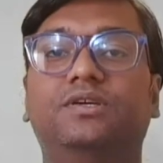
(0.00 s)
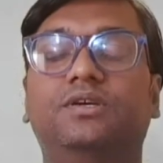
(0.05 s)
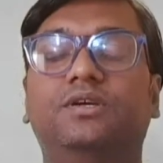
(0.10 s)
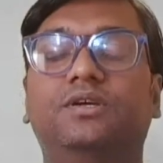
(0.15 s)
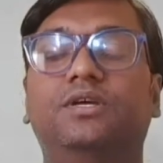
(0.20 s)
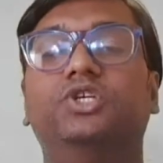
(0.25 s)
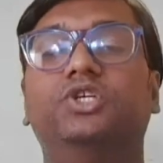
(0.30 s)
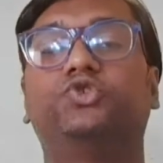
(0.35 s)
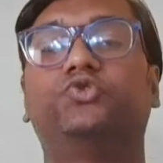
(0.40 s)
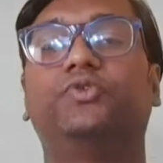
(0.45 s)

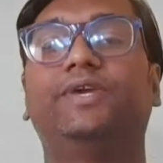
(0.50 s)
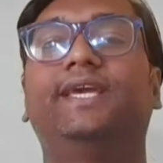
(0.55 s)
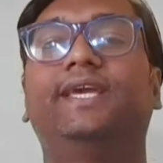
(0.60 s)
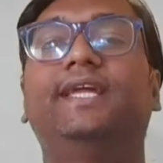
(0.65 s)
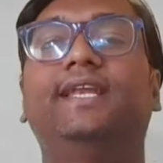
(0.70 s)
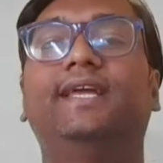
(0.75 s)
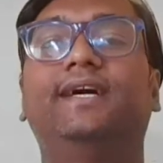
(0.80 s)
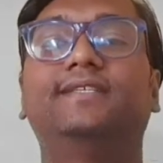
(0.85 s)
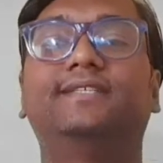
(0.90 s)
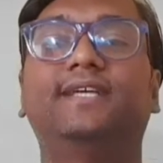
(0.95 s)
Swiggy
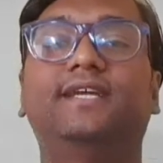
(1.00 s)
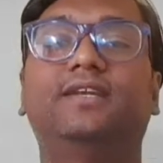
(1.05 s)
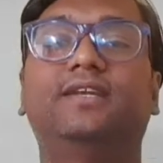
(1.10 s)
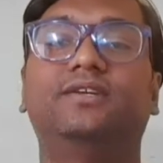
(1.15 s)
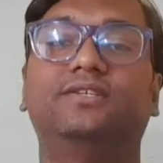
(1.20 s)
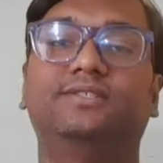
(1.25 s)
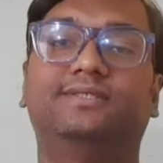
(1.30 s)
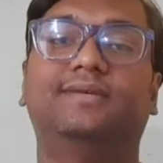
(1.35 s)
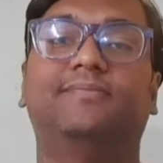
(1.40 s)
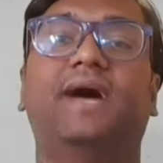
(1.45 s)
does it,
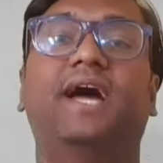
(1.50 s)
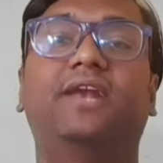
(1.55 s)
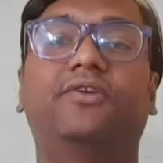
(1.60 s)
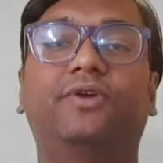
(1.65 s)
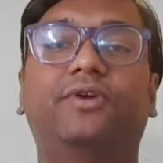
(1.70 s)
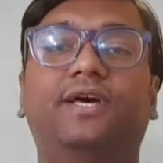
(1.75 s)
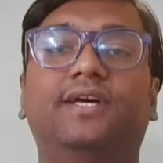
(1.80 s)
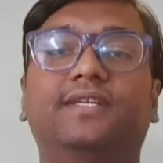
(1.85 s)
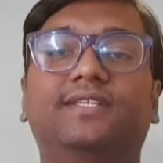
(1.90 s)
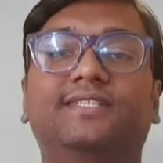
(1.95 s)

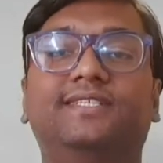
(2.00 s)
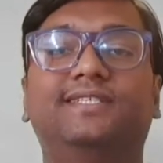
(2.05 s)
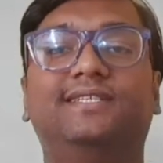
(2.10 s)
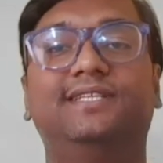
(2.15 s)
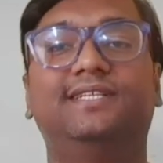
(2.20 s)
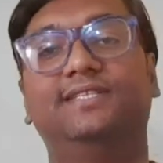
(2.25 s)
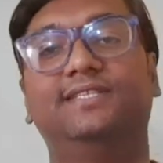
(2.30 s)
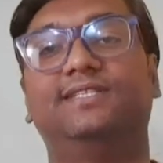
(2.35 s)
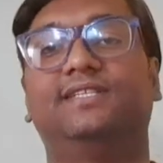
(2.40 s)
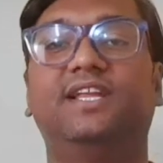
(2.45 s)
Zomato does it.
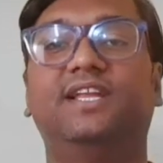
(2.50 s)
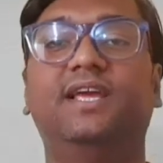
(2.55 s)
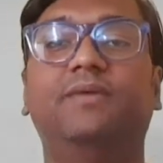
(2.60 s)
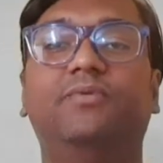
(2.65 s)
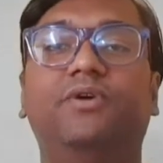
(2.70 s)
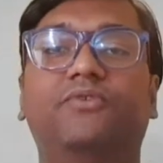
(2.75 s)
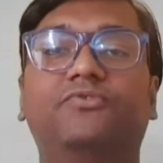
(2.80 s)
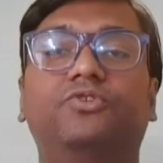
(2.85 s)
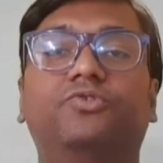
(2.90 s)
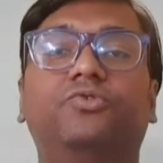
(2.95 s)
This is the name
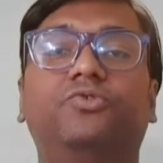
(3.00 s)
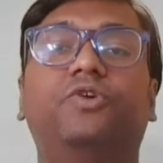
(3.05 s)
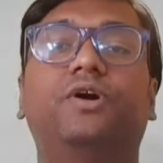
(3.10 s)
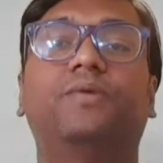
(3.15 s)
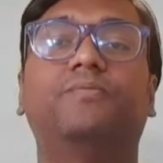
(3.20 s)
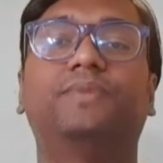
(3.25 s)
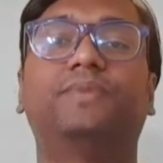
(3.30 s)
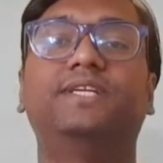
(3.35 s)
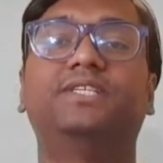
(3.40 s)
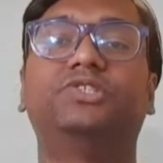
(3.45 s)
of the two
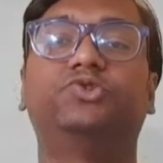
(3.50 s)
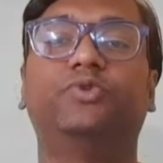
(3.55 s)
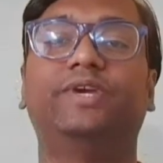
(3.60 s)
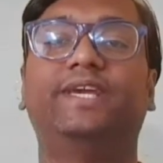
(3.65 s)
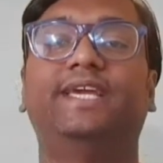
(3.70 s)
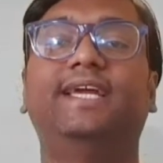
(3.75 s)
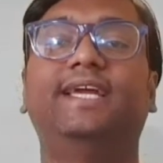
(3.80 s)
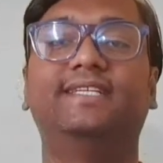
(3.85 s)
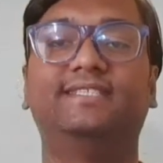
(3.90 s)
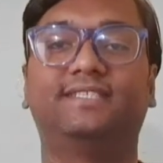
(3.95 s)
companies,
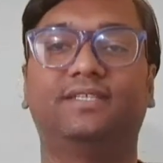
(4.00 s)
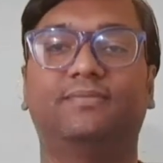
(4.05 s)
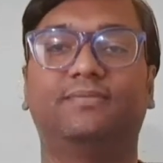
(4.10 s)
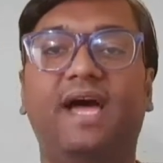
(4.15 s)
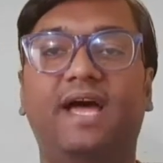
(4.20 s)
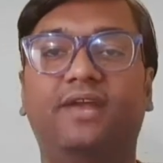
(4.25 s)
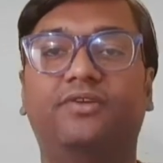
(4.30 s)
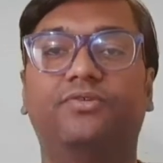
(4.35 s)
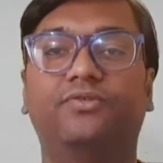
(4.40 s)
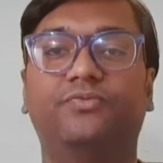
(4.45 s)
Swiggy and
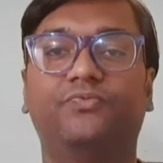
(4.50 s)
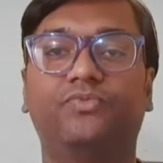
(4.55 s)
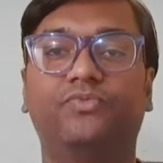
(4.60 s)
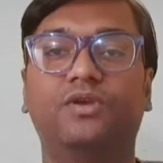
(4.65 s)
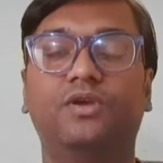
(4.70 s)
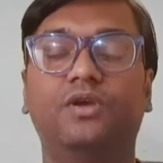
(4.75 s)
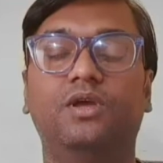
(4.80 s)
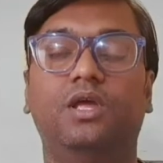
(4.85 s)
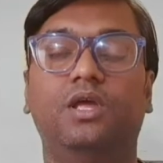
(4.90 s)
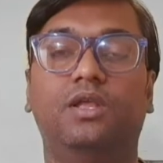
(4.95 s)
Zomato.
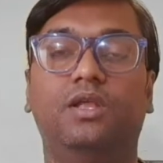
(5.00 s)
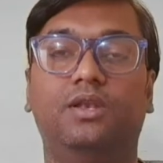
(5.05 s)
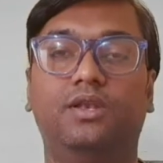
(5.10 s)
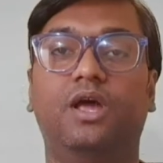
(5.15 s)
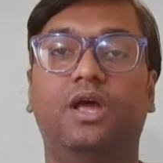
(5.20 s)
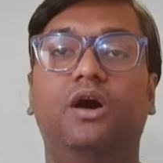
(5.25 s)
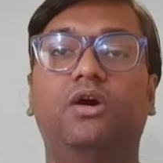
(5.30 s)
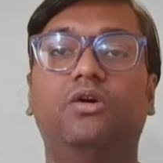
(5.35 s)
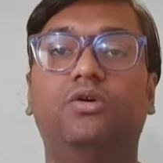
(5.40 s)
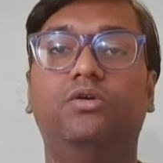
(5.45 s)

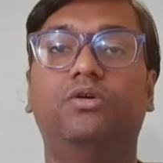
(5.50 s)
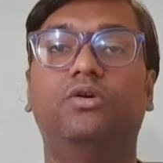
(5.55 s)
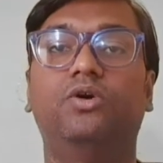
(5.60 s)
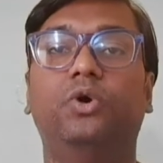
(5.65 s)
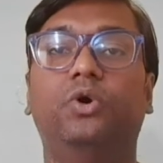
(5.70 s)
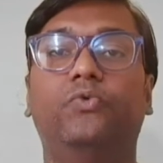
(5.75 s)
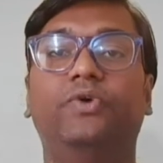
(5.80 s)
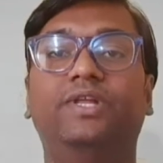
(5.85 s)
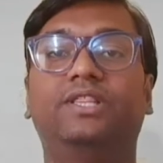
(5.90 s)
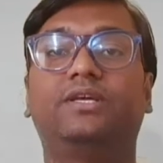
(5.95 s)
Now,
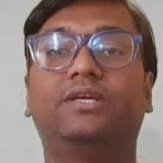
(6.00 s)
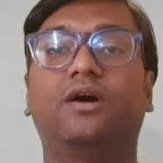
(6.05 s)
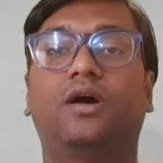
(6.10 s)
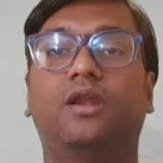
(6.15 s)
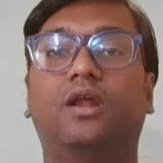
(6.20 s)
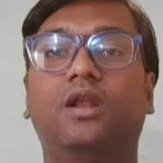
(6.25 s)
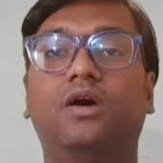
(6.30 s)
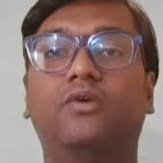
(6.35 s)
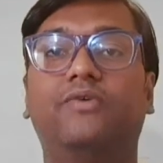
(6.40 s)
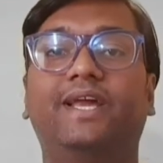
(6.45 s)
with
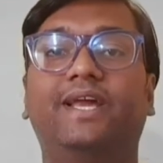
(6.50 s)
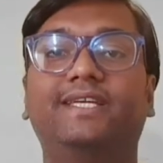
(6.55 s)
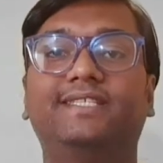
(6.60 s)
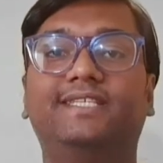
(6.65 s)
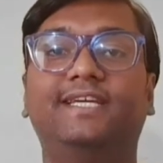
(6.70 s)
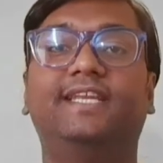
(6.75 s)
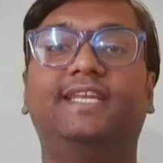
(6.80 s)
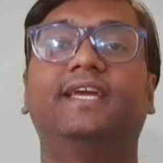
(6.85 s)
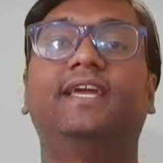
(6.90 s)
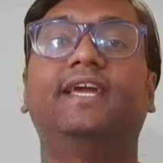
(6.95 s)
coronavirus
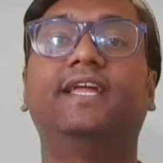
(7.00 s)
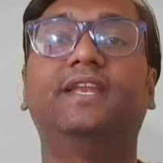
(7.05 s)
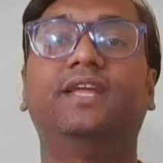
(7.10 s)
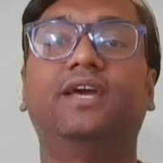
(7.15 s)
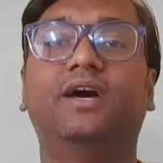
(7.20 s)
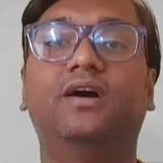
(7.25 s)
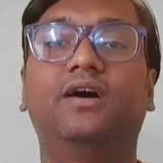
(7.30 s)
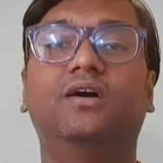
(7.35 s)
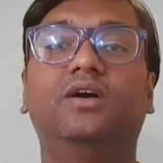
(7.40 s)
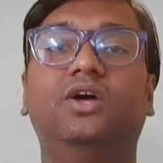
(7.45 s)
hitting
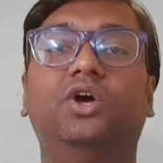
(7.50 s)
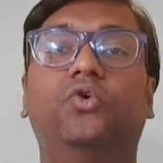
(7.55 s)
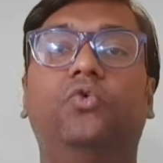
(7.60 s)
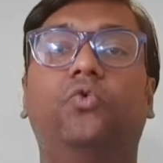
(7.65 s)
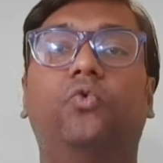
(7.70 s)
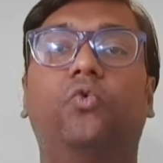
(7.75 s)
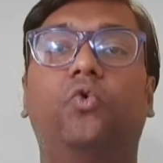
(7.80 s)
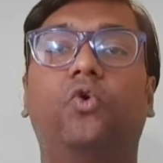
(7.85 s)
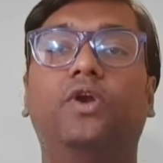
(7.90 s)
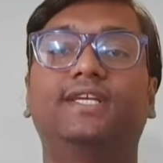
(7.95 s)
India,
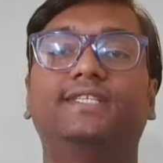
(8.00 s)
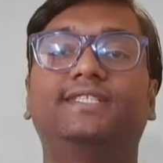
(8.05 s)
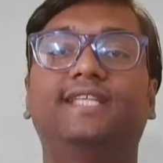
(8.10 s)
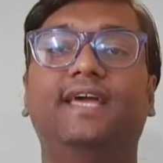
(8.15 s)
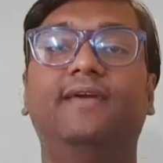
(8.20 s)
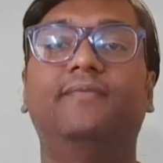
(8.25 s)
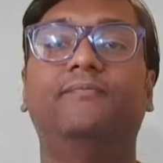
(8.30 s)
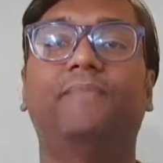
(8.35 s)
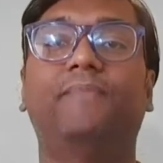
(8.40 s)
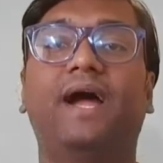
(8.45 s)
what is the
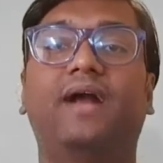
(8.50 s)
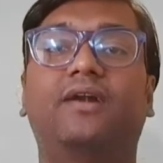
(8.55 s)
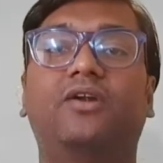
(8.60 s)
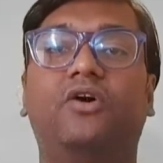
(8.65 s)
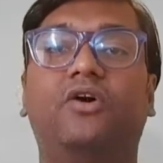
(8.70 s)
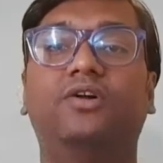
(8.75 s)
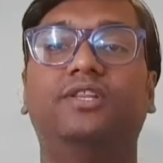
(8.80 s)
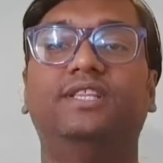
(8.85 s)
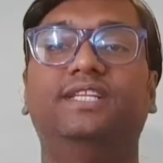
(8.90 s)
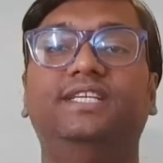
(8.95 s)
impact
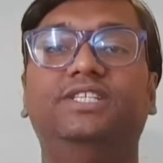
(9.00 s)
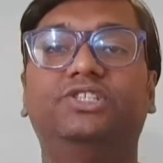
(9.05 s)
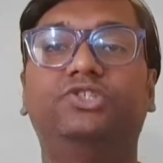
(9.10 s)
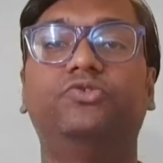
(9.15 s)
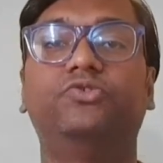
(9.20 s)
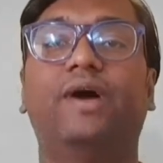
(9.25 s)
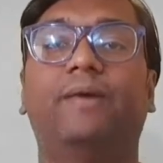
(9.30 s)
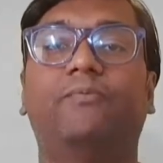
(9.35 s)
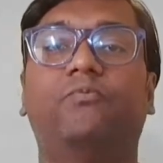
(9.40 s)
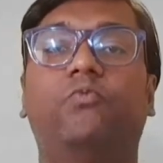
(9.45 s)
on these two
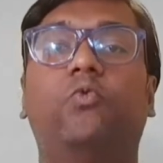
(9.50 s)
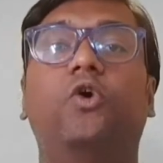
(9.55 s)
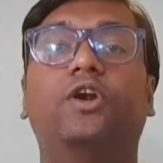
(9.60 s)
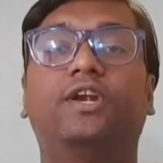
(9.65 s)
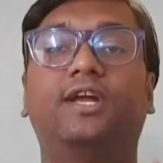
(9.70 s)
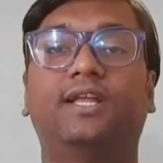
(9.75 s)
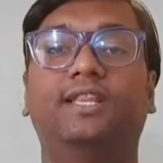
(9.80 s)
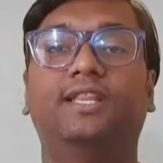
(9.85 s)
apps? What are they